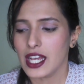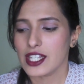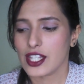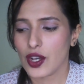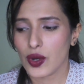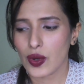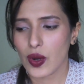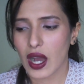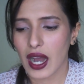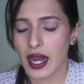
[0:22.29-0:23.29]

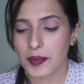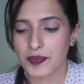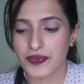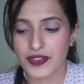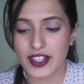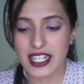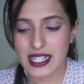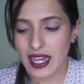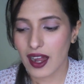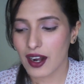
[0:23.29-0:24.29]
So these
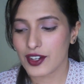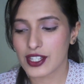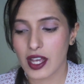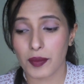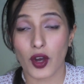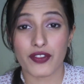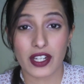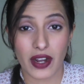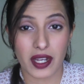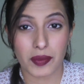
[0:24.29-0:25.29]
are some of the
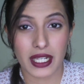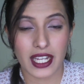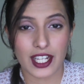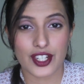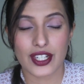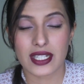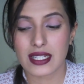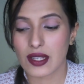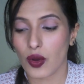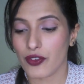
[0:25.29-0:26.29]
recommendations
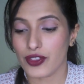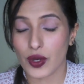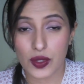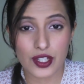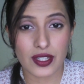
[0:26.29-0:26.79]
of those